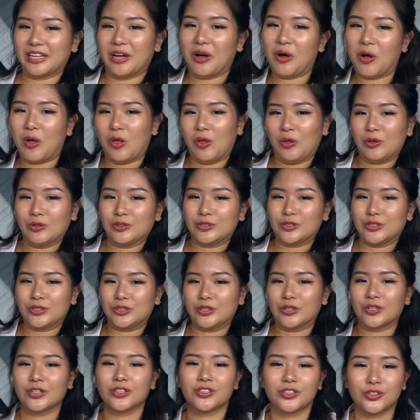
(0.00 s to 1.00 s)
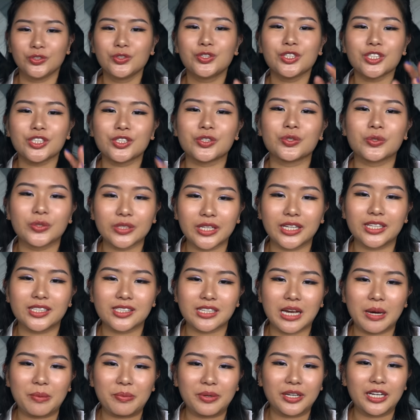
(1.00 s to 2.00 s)
the haul to y'all. You just know that
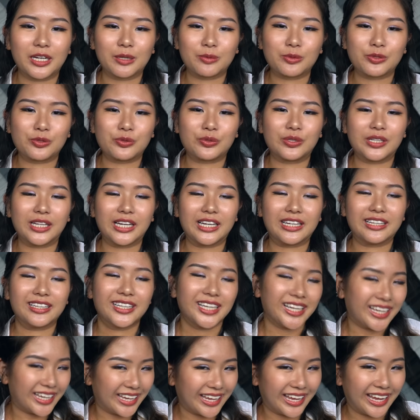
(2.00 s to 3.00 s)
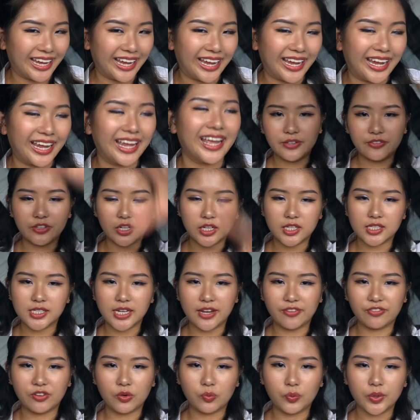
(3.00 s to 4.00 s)
it's coming up soon lah. They've got a
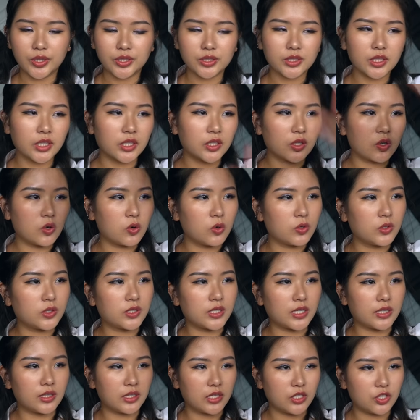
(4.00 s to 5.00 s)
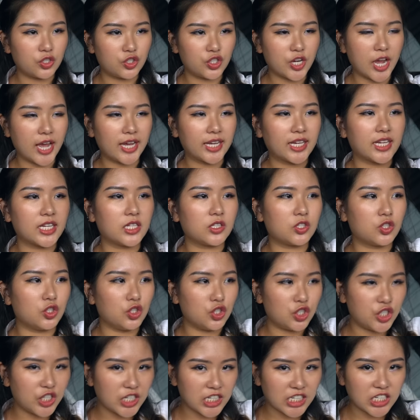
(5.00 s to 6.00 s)
site for winter coats and then jackets,
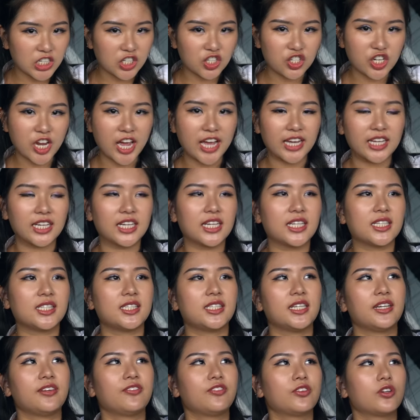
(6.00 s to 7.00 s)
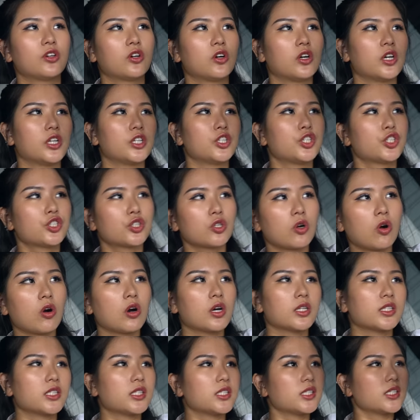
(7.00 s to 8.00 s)
jean jackets, they've got
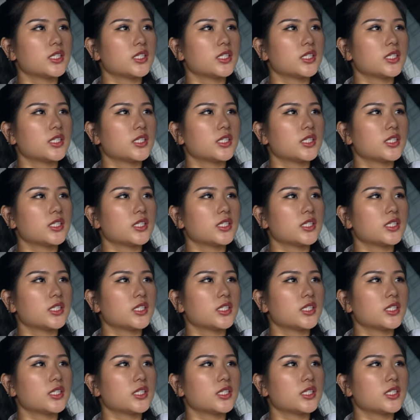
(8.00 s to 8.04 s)
shorts,